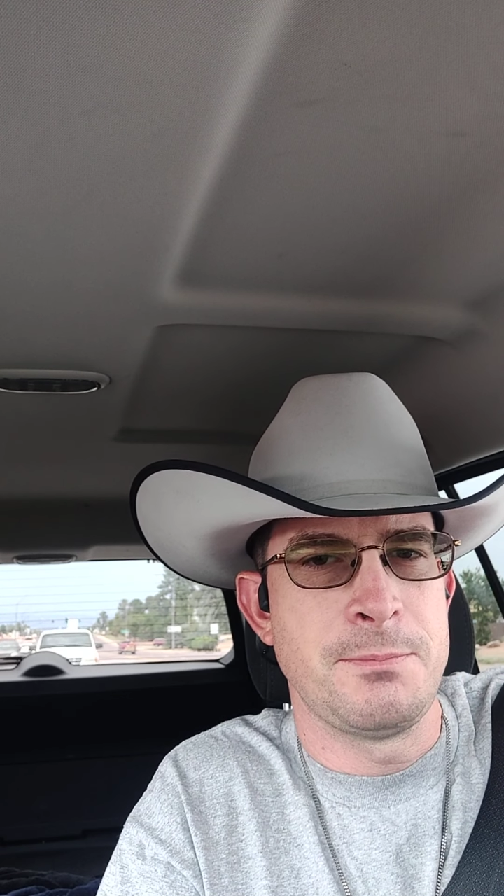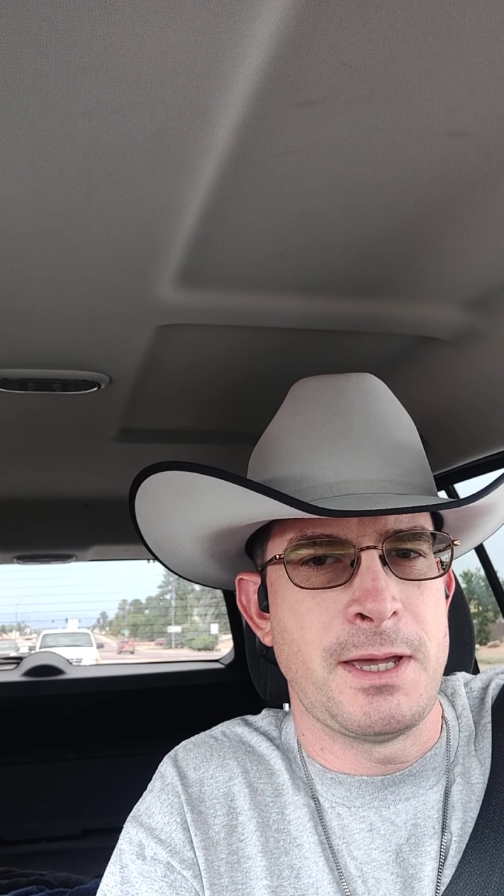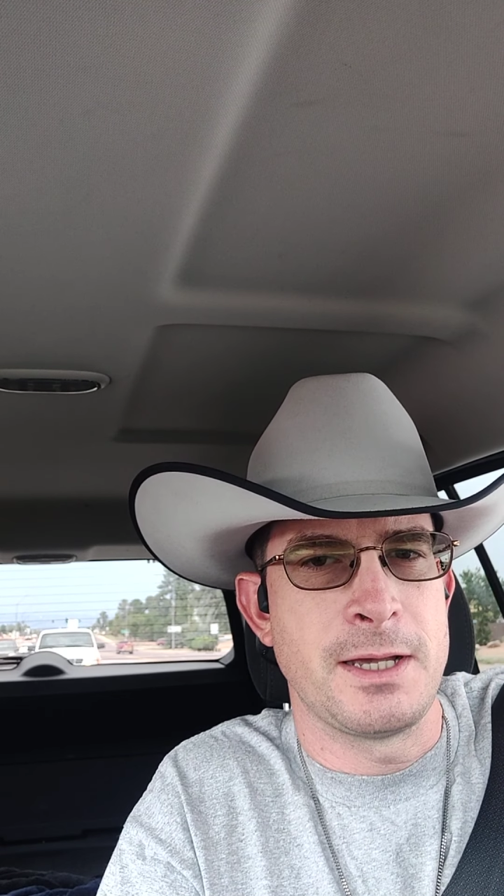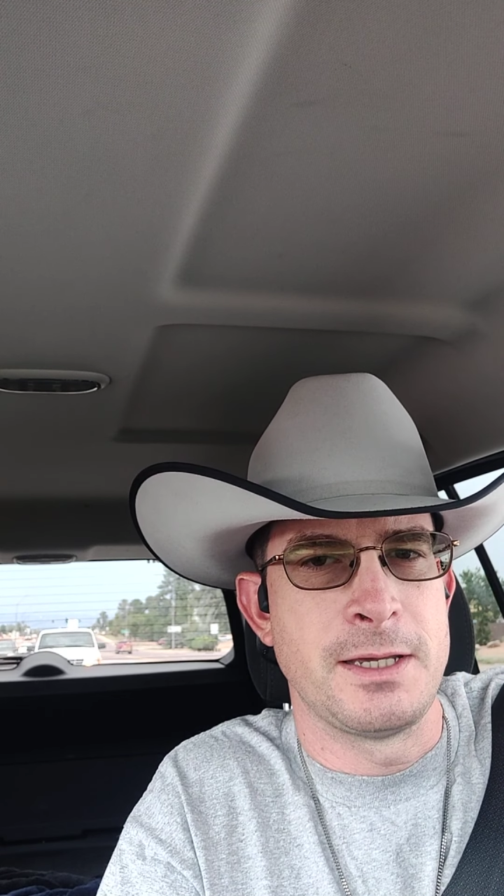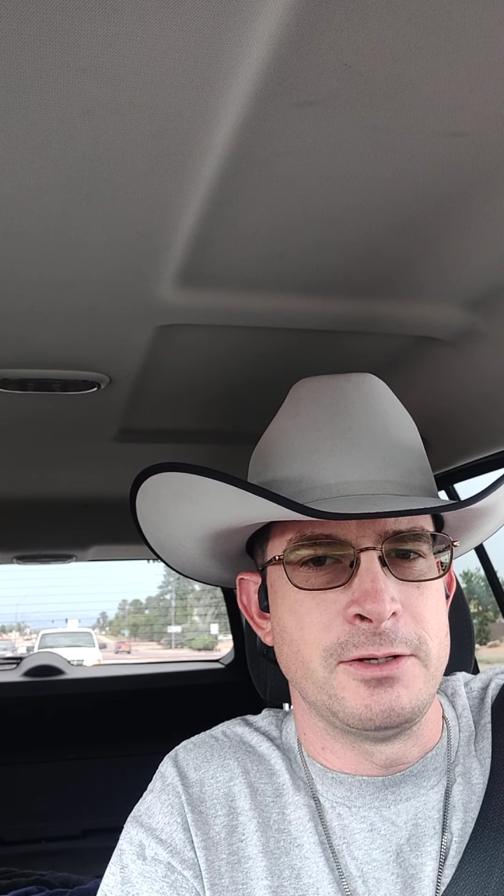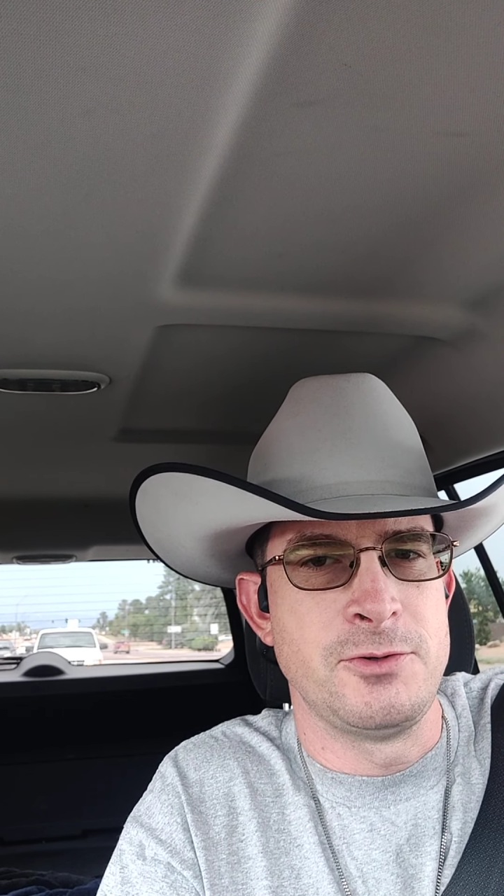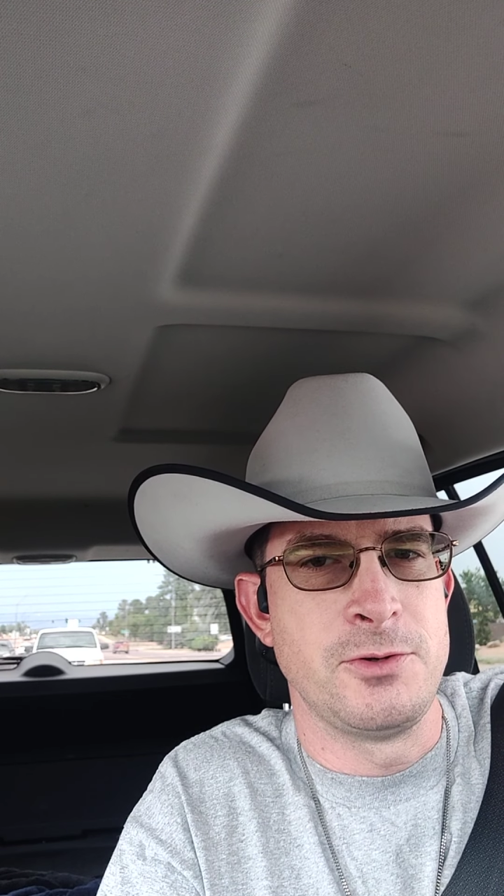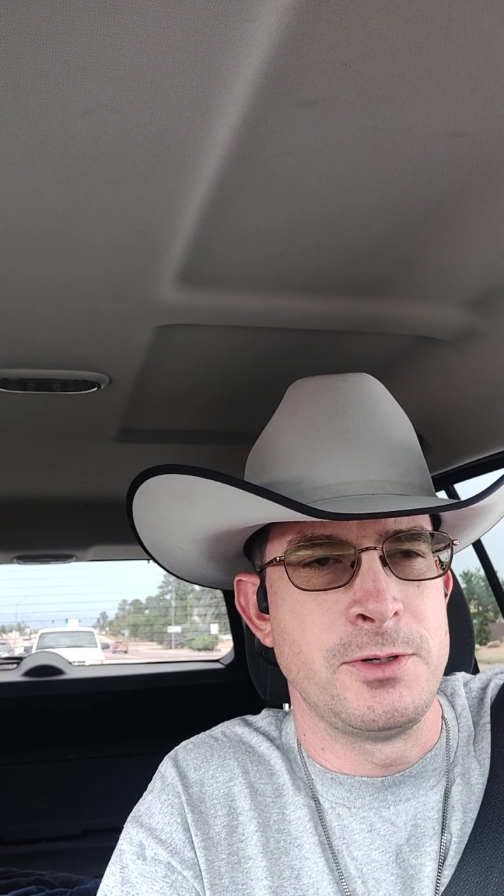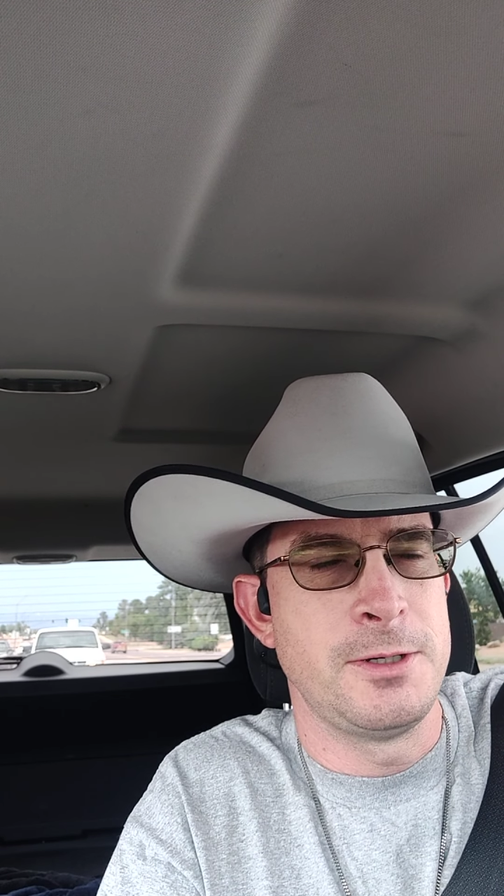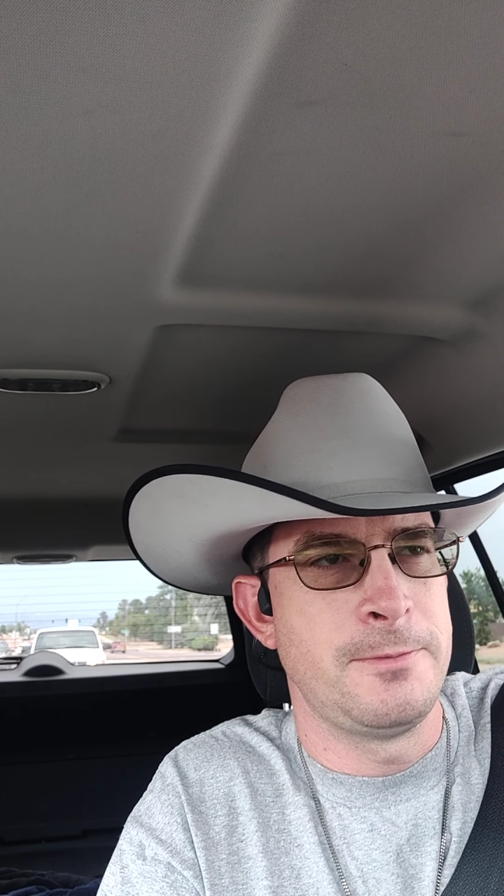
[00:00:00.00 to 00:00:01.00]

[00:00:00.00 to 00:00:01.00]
get back into